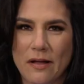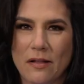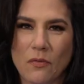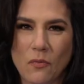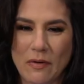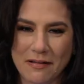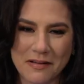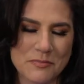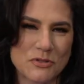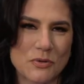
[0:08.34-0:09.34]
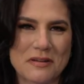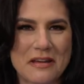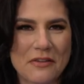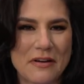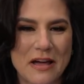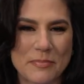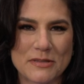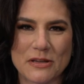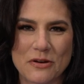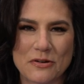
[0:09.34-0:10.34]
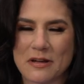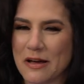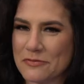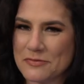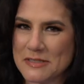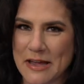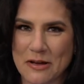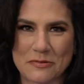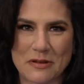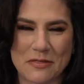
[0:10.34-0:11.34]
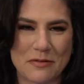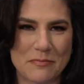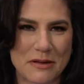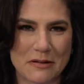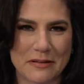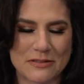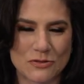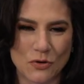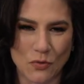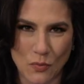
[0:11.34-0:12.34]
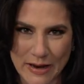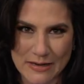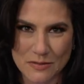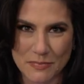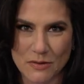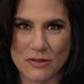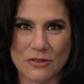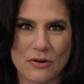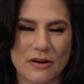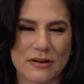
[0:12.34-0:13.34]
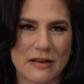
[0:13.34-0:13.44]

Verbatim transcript: Well, welcome to another episode of Down the Middle. It's great to be with you here